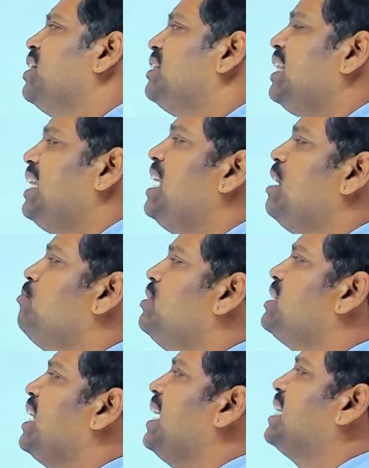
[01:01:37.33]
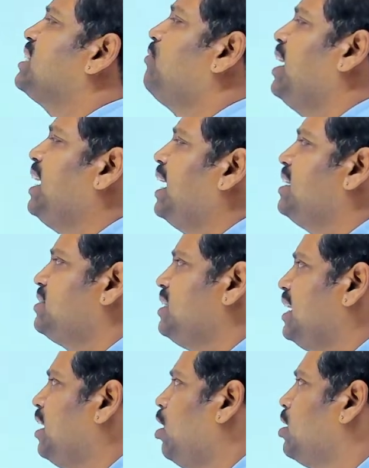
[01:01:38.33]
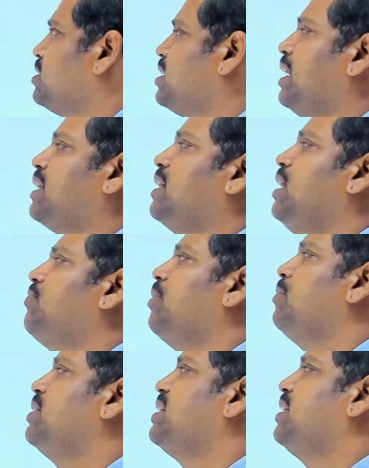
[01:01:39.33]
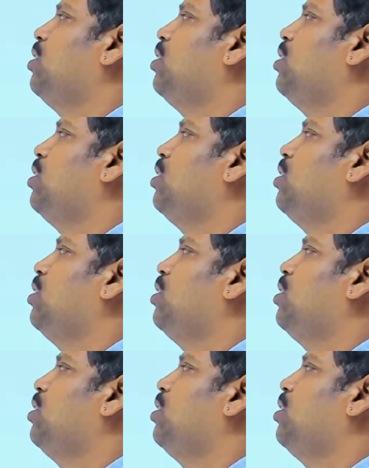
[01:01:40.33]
3 numbers x, y and z are selected from the set